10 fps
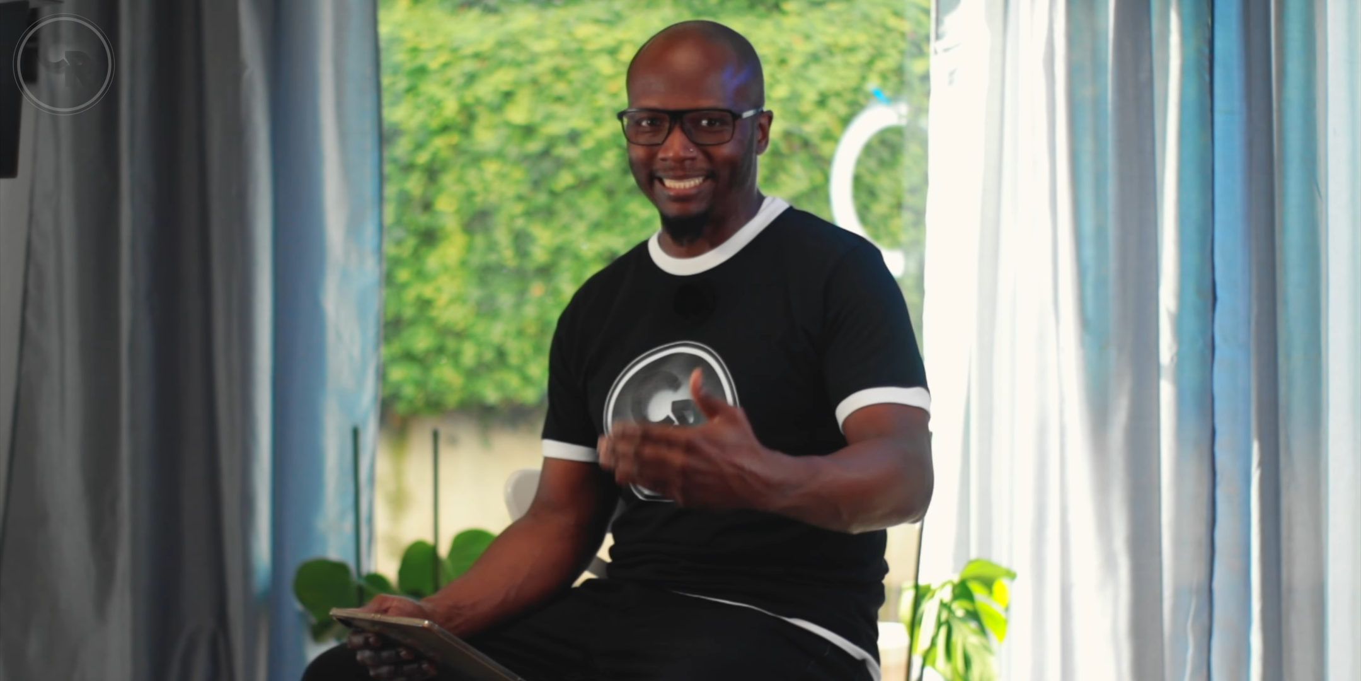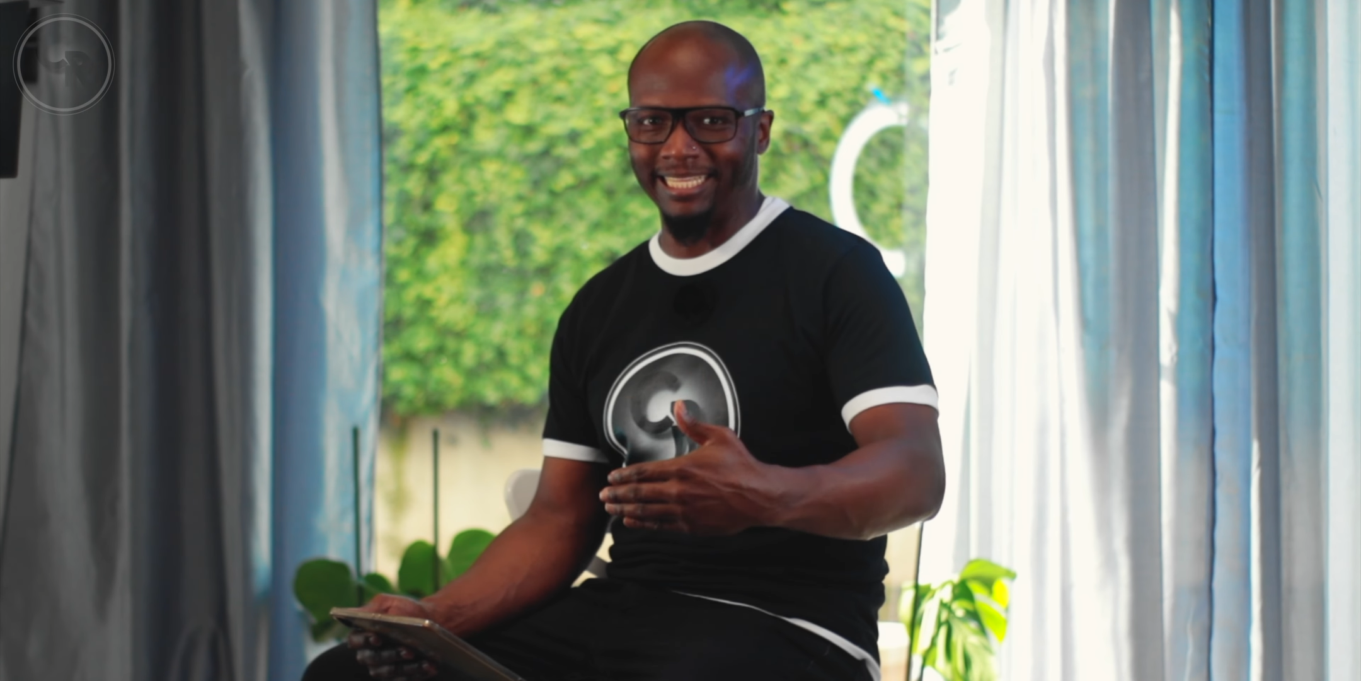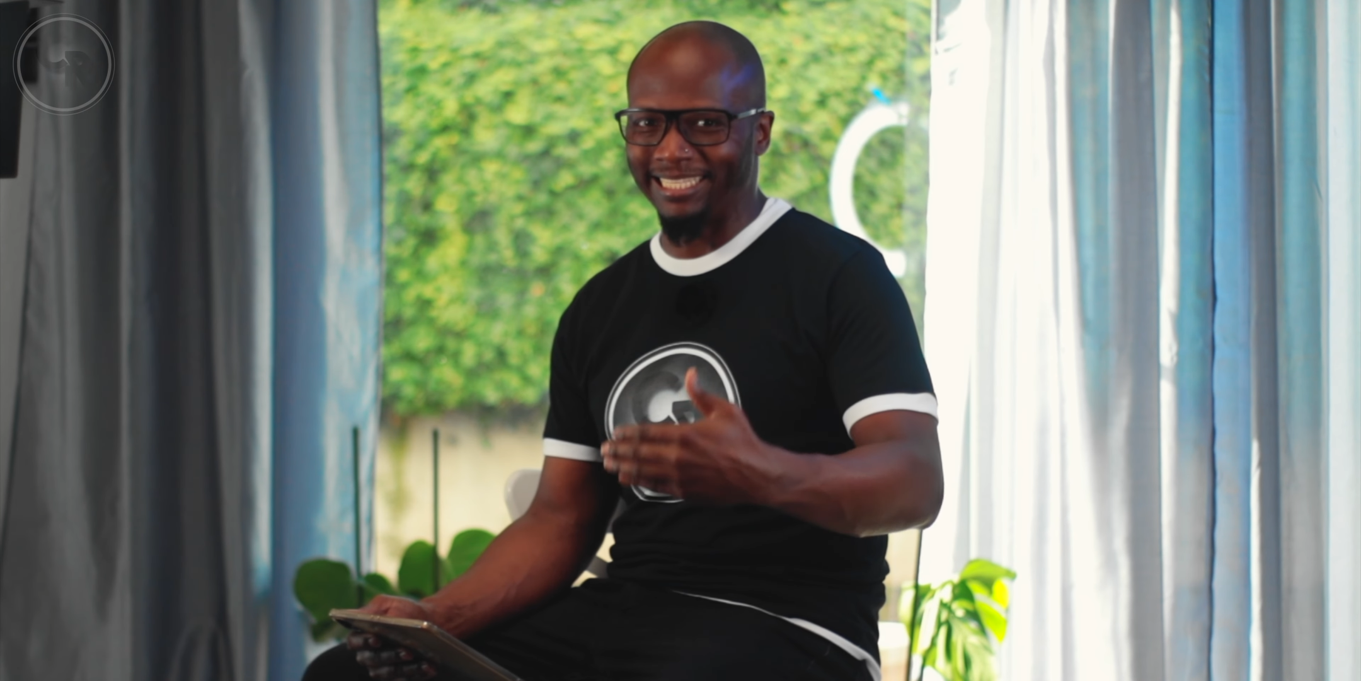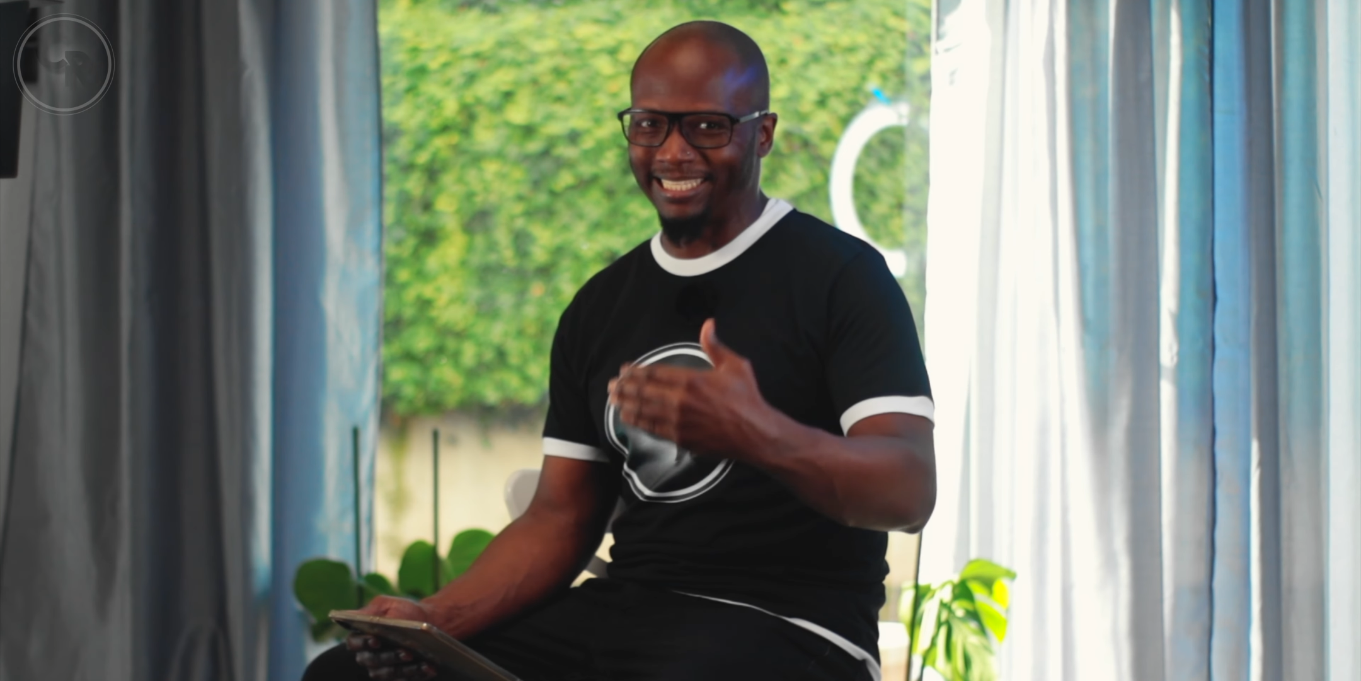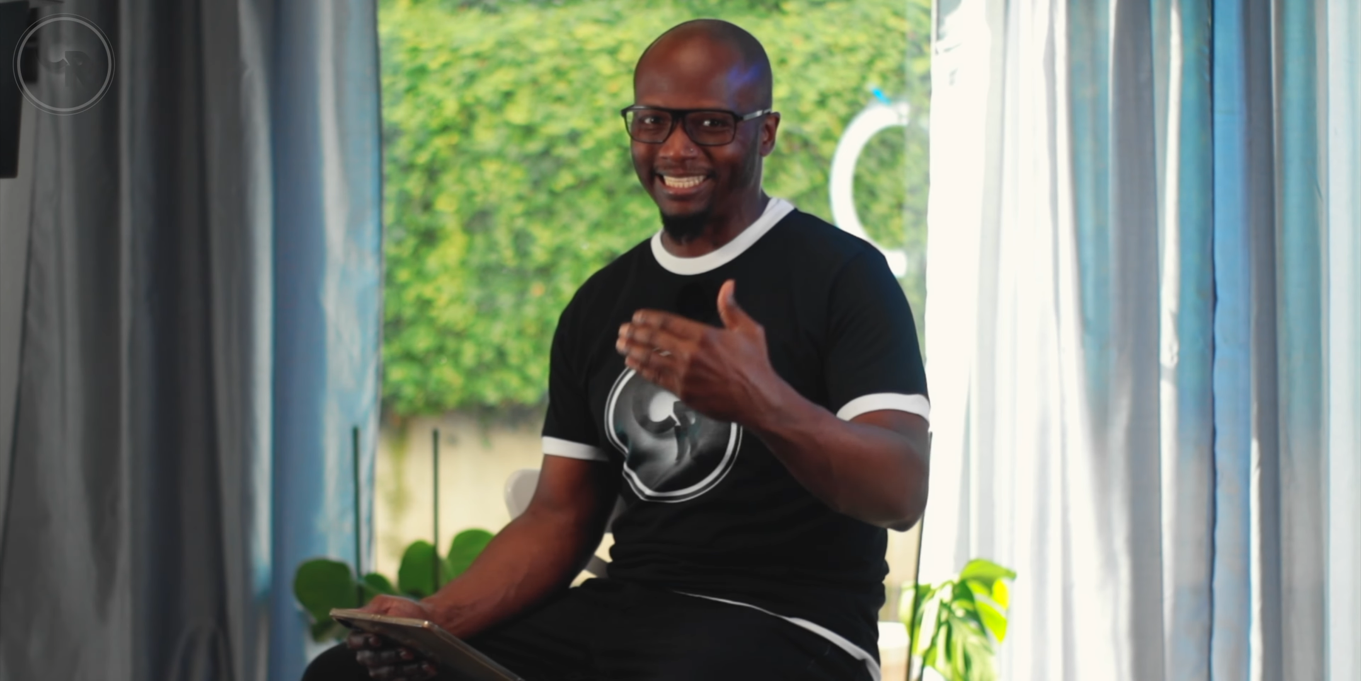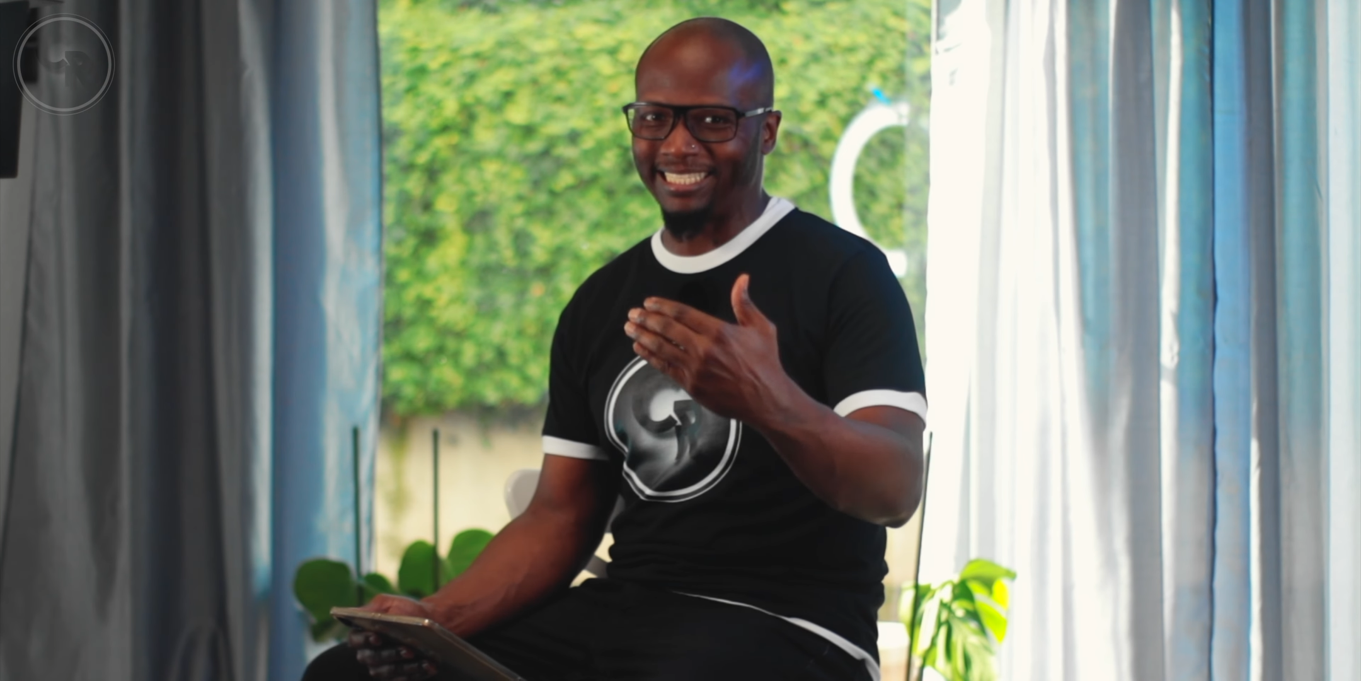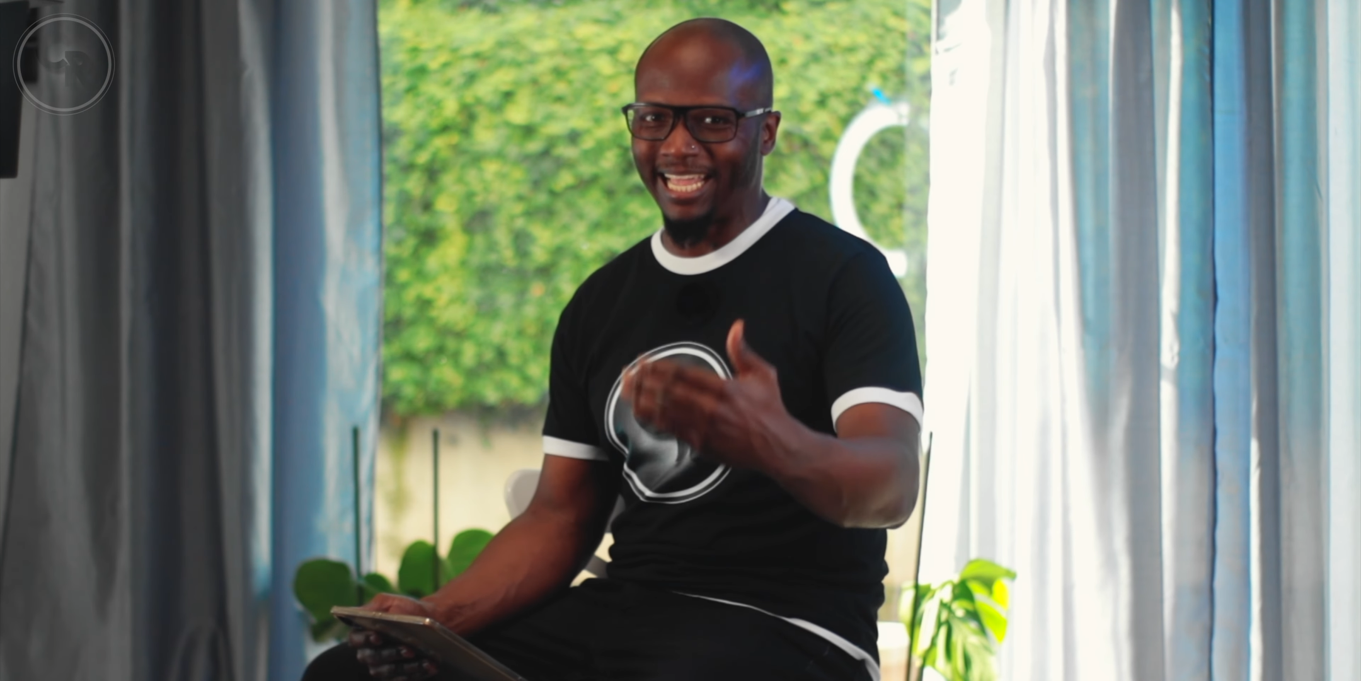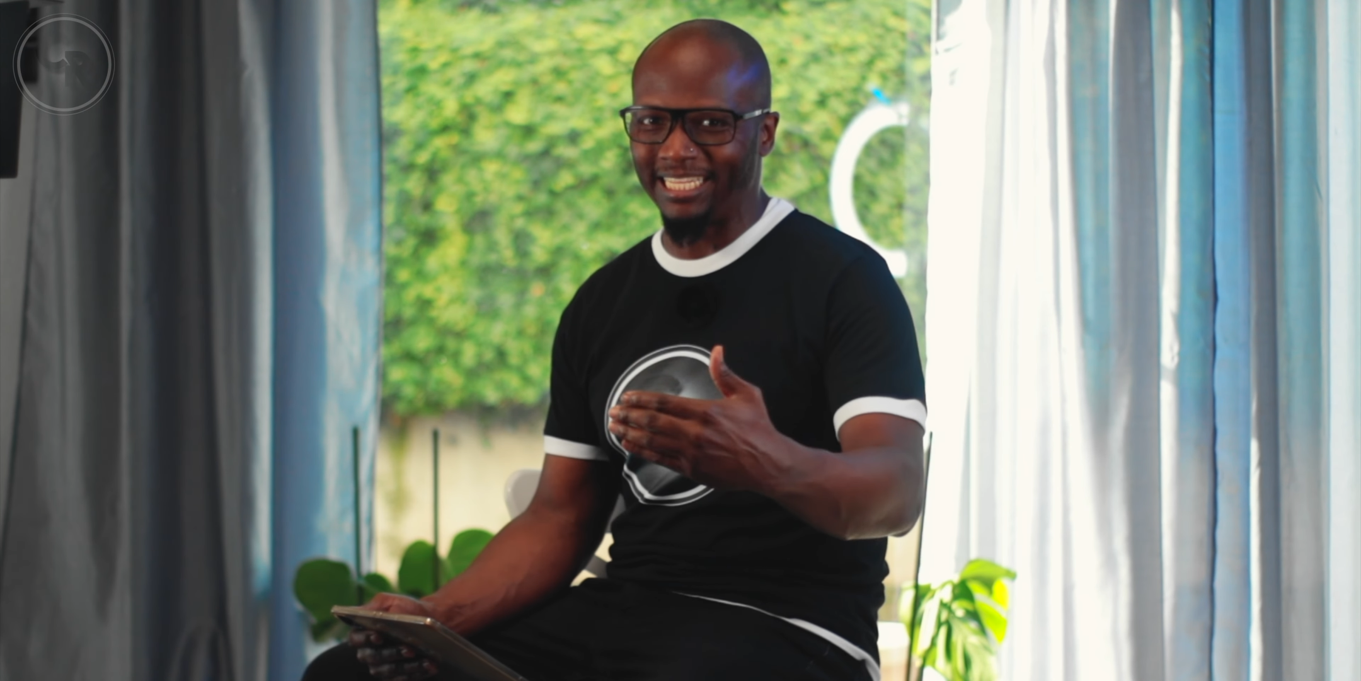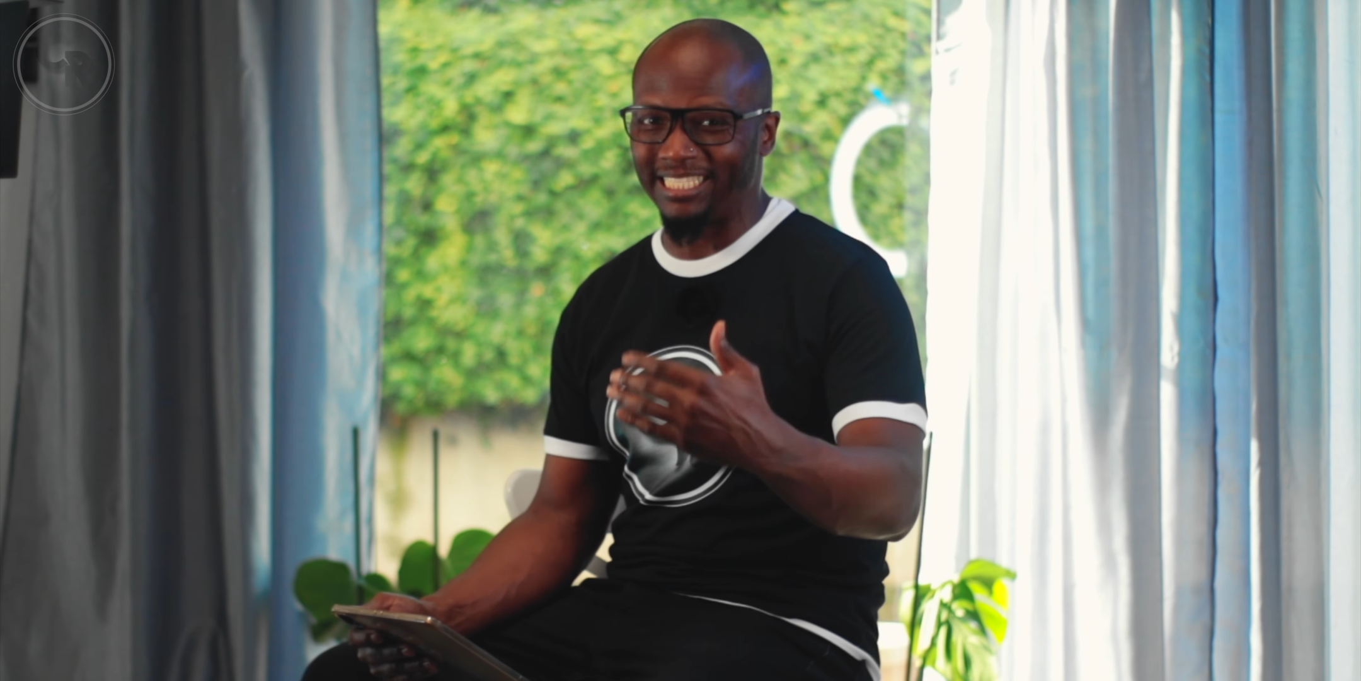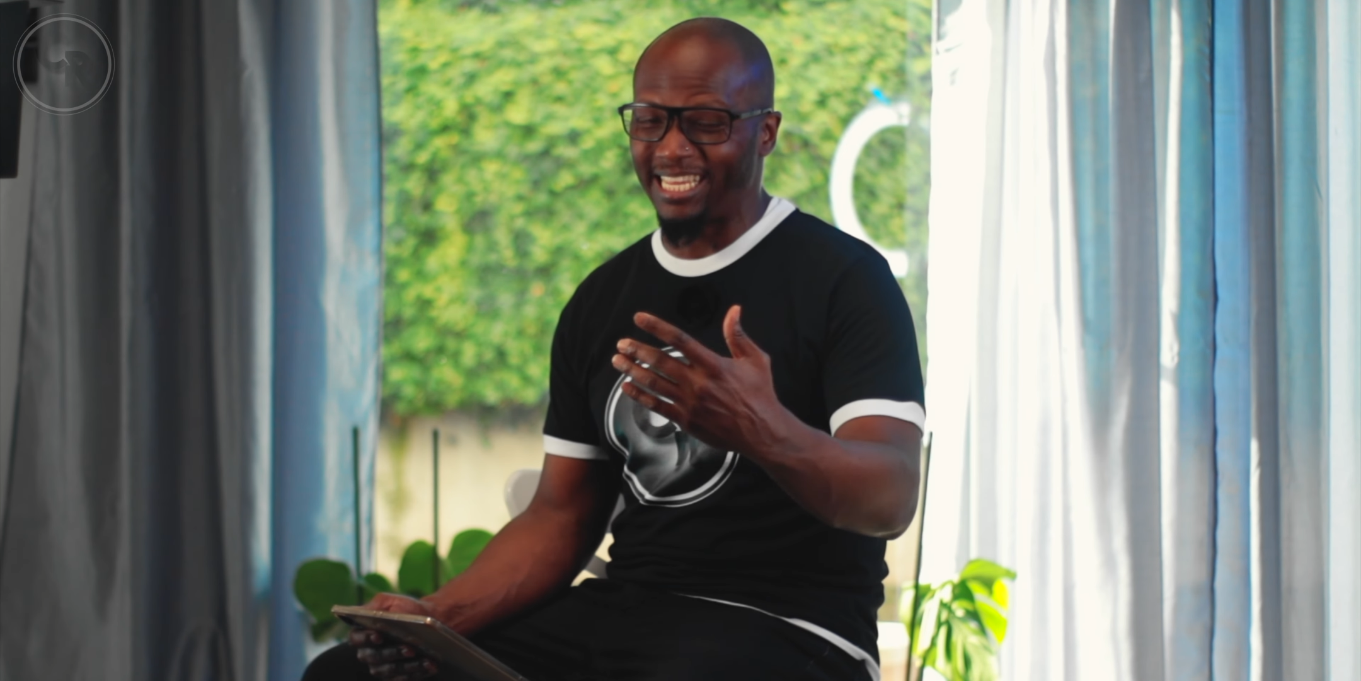in the
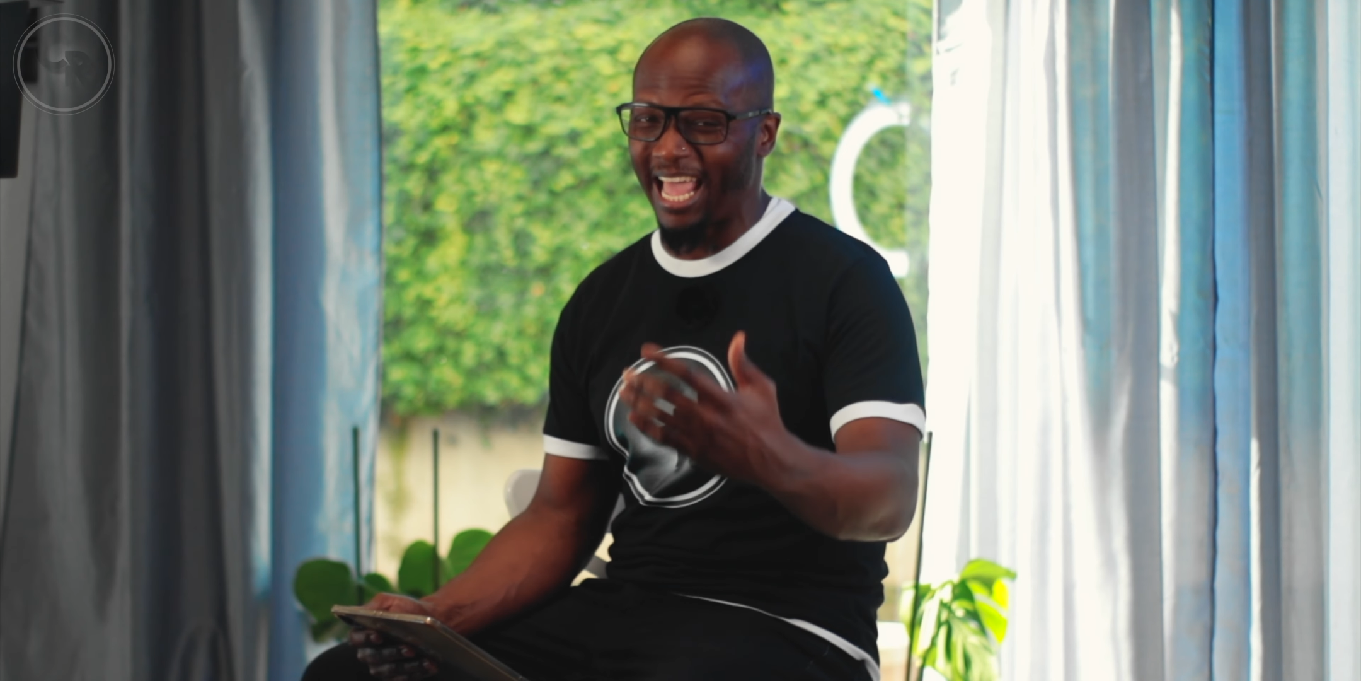States